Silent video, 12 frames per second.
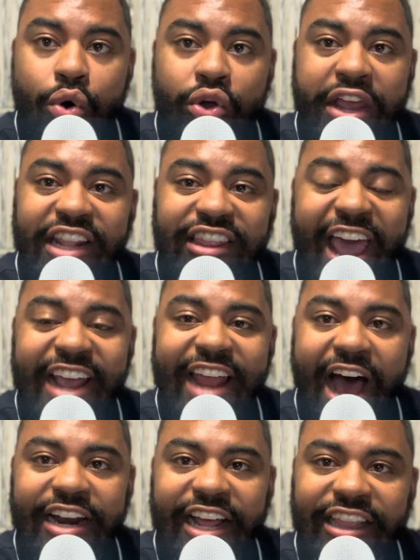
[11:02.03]
can lay
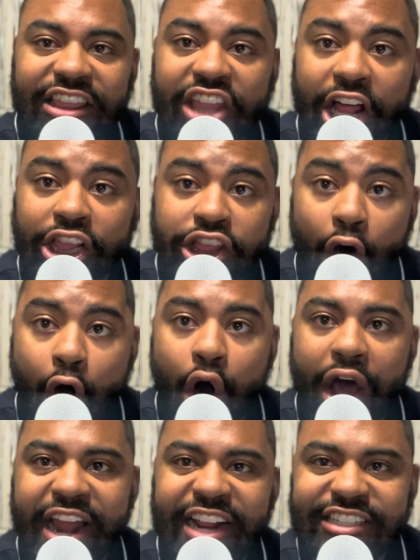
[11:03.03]
down the law
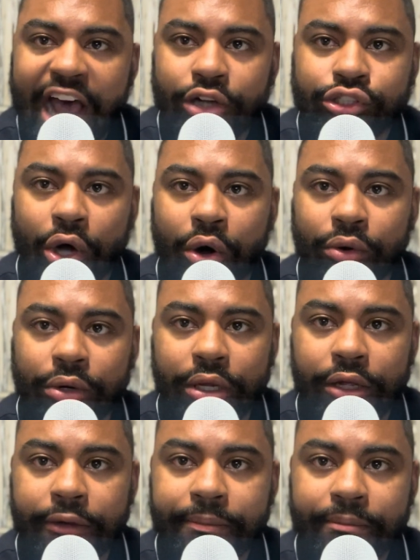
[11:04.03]
in his household.
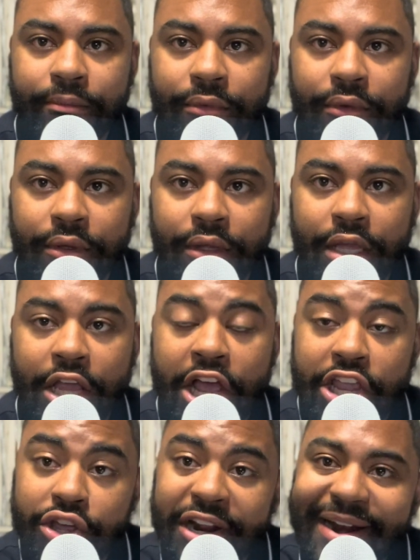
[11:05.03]

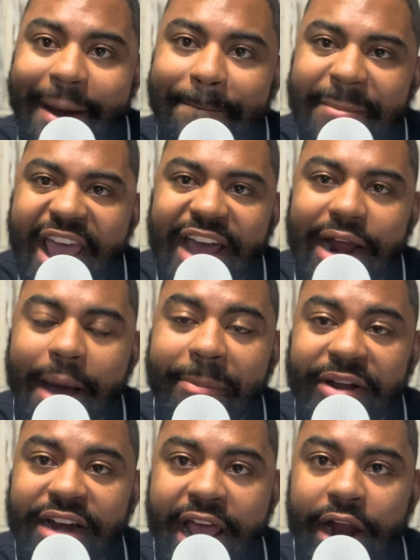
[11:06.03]
You need a man up
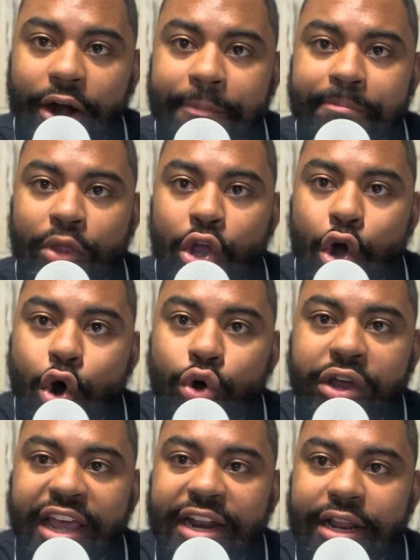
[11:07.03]
in there who
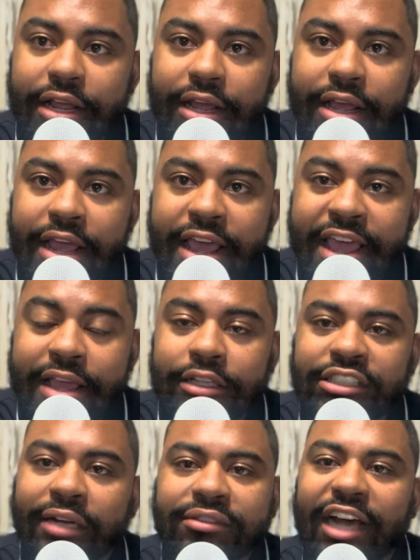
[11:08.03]
can.
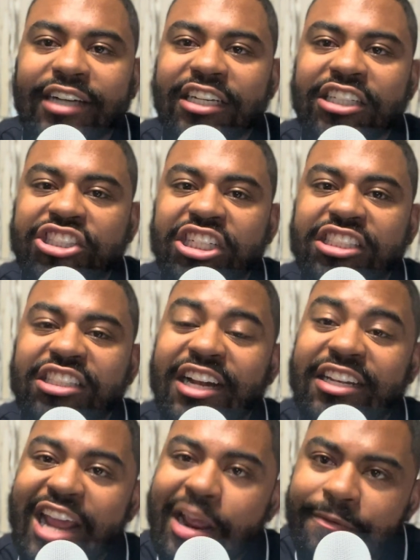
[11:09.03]
Sometimes it's just the
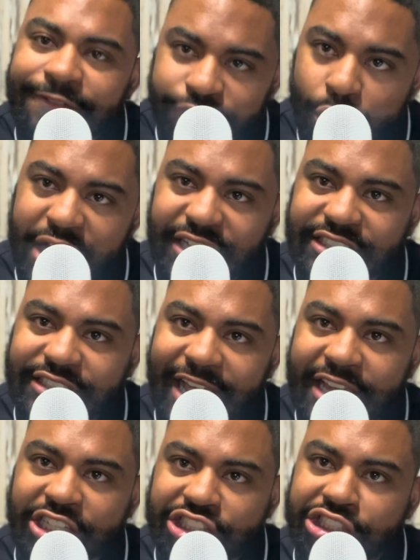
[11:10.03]
deep voice that
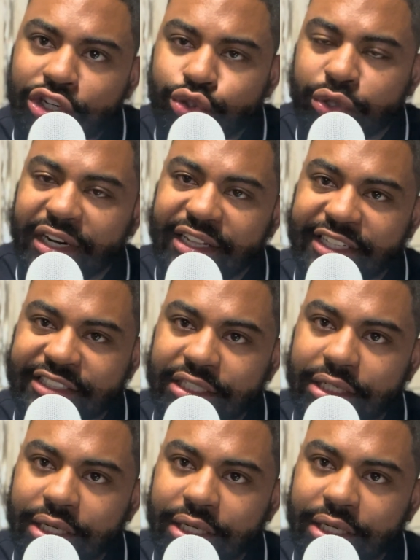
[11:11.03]
gets children to listen.